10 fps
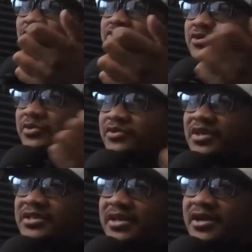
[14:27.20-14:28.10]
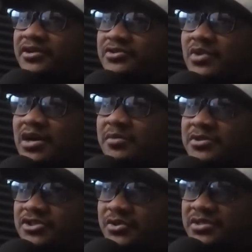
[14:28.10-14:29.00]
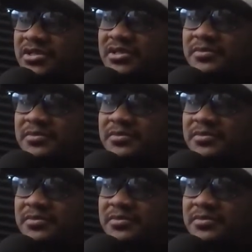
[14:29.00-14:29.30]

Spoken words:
when you get there, you can just walk up and show it to them.